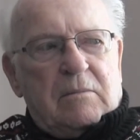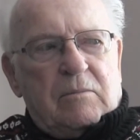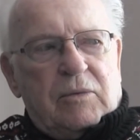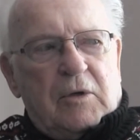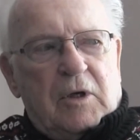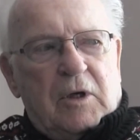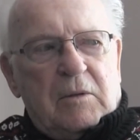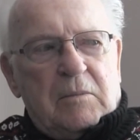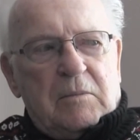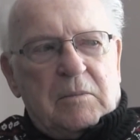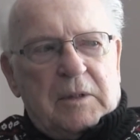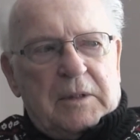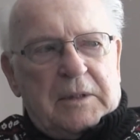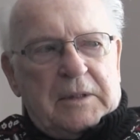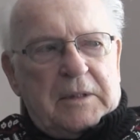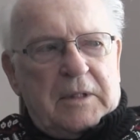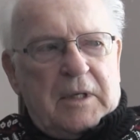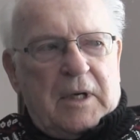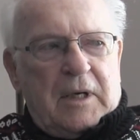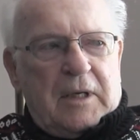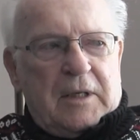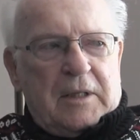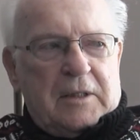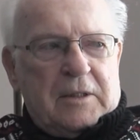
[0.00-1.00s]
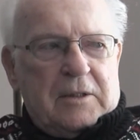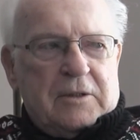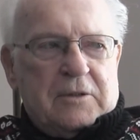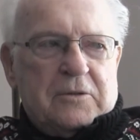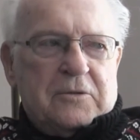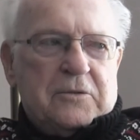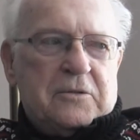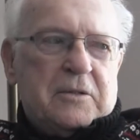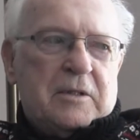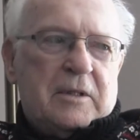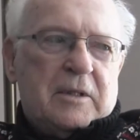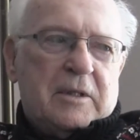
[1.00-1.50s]
probably not in
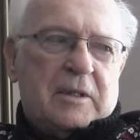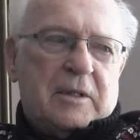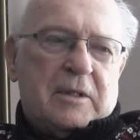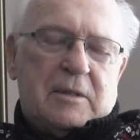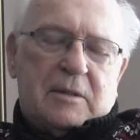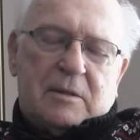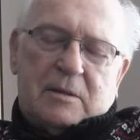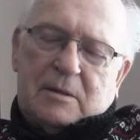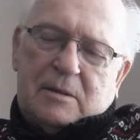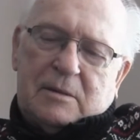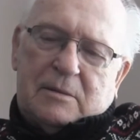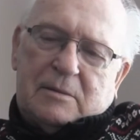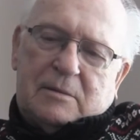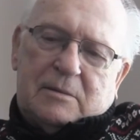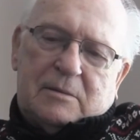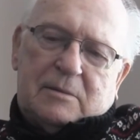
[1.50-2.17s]
those days.